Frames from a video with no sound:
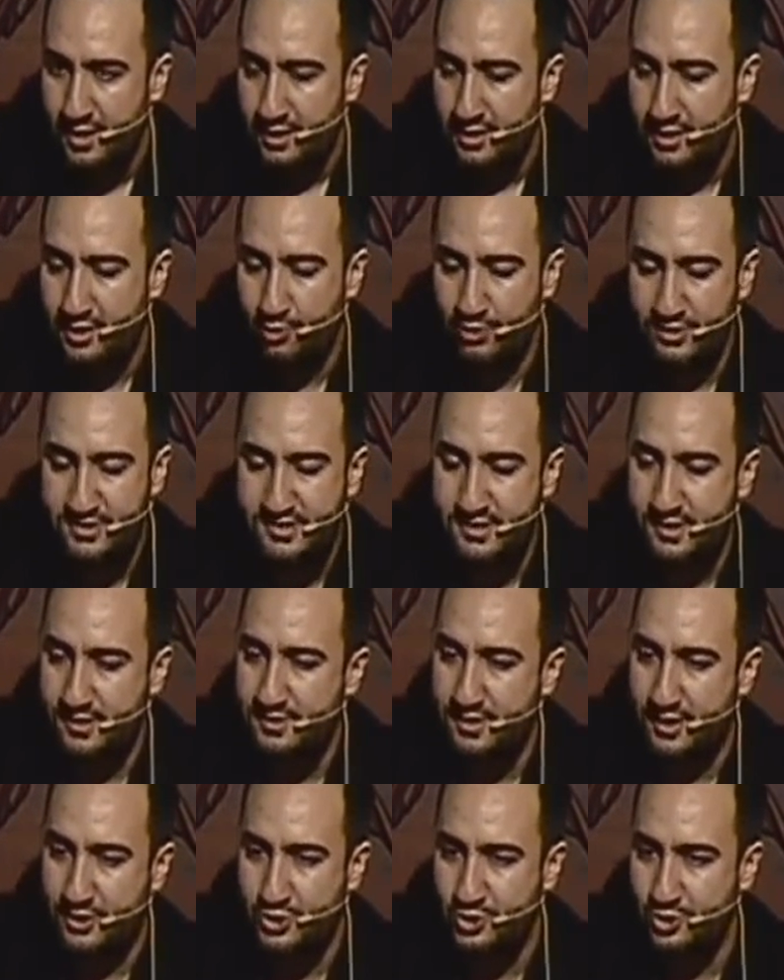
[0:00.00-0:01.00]
He would sit
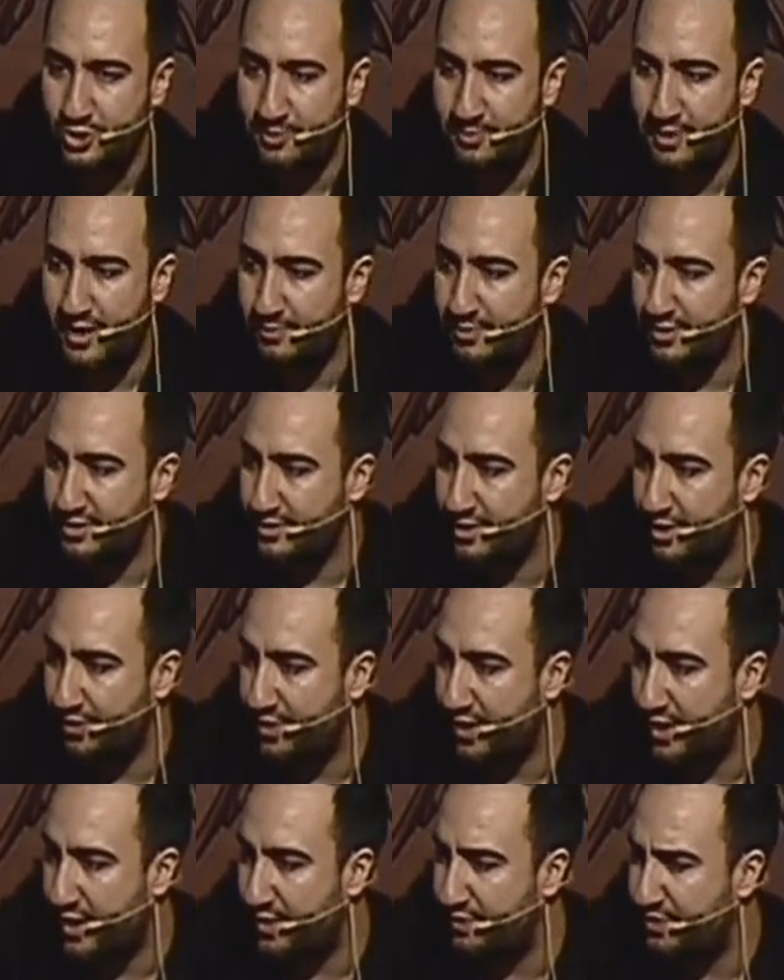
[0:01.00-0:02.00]
next to Imam
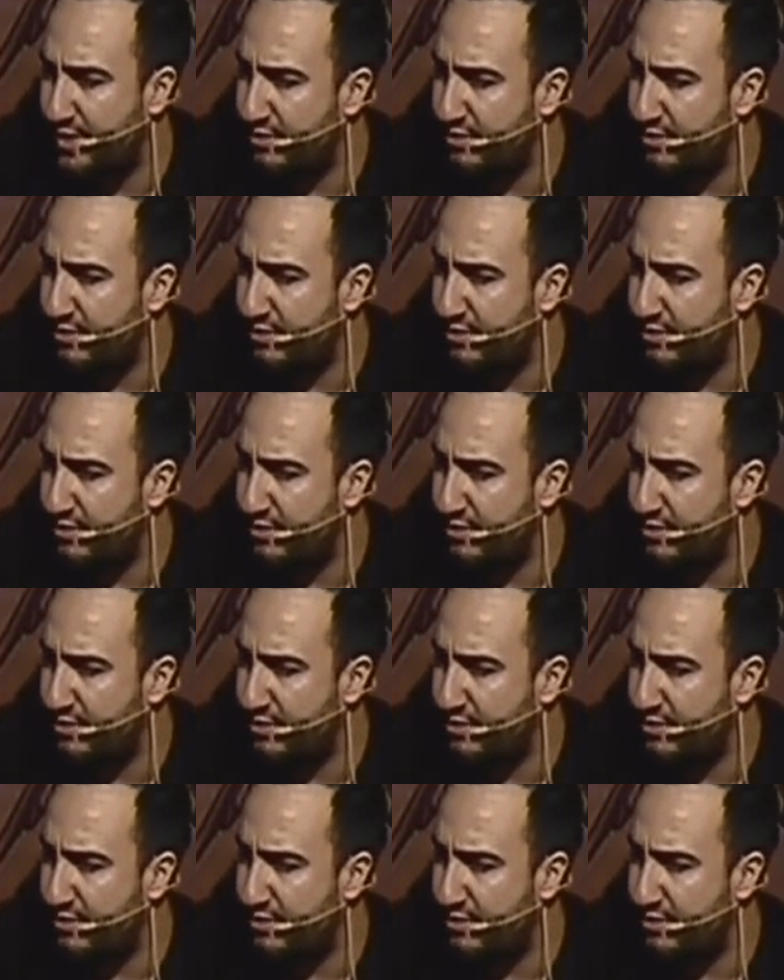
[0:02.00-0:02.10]
al-Rada.